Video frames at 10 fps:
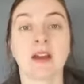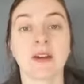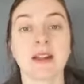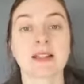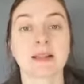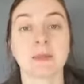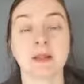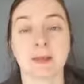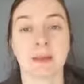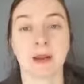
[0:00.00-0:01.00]
very simply
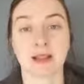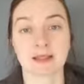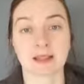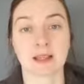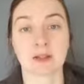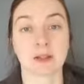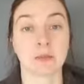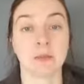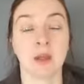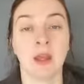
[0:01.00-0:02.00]
by planting some